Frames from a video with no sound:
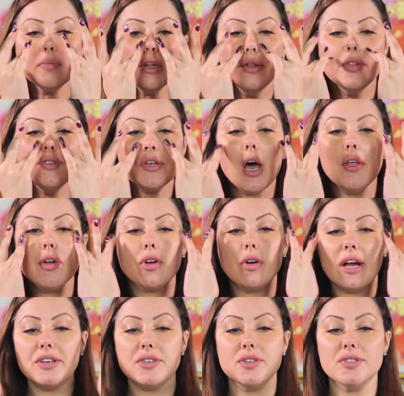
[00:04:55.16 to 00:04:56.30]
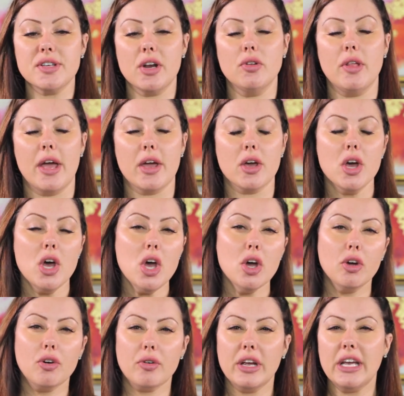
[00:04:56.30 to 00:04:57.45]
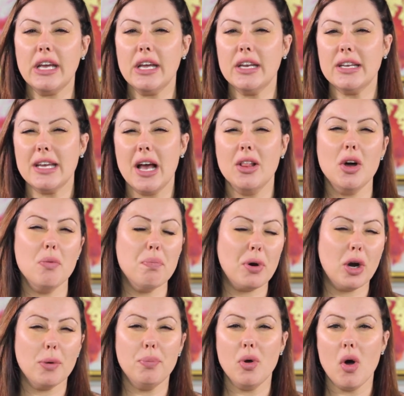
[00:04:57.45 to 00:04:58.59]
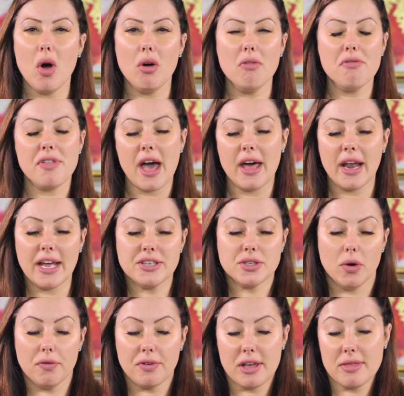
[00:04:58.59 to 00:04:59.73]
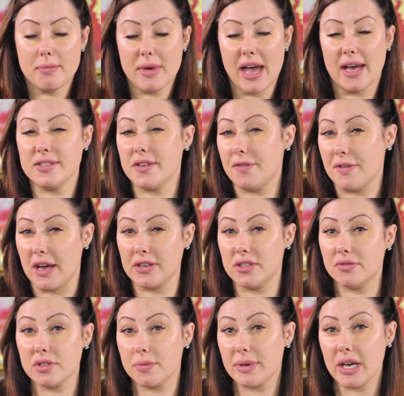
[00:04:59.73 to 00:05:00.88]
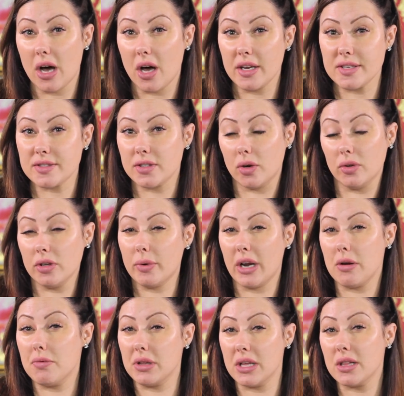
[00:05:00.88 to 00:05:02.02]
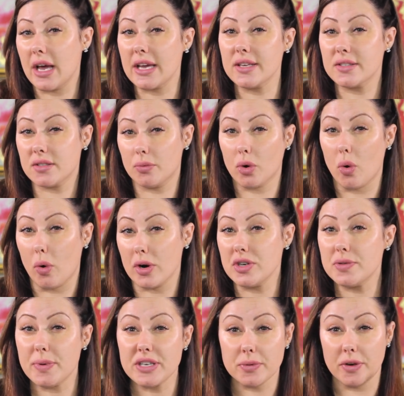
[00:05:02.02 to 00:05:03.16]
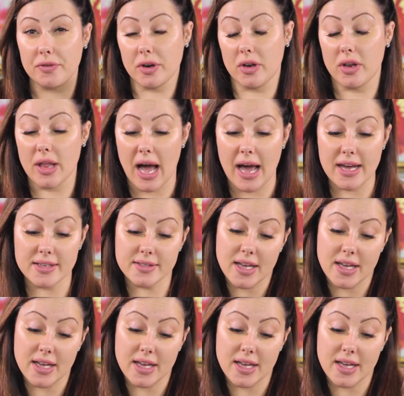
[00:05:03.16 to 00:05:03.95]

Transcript: There's other correctors that are like green, yellow, purple, all of that. I don't find them as effective to be honest. The only one I really like is the more orange based one for under the eyes.